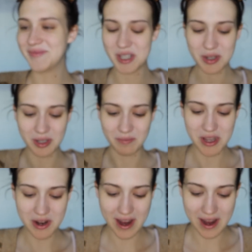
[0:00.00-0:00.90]
Cool.
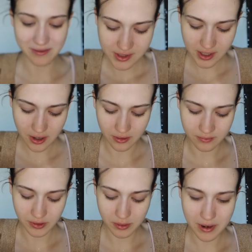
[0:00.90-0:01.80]
Okay.
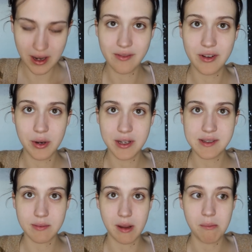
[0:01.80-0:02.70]
So, you might have
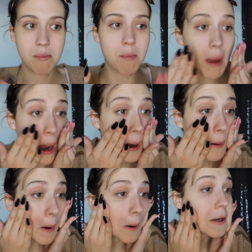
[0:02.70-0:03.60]
noticed my
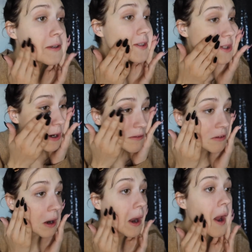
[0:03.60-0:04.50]
background is
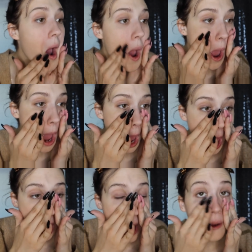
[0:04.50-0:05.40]
different.
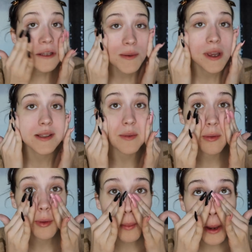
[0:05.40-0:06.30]
It's because I'm
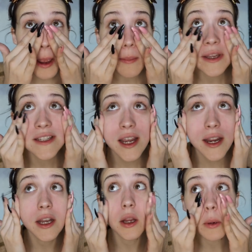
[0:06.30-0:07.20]
filming at my
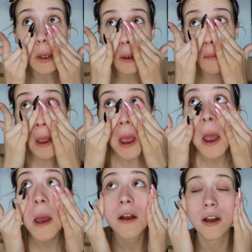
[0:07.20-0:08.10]
dining room,
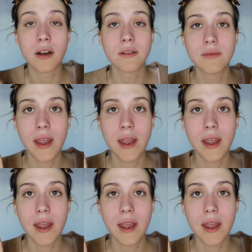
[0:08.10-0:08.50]
or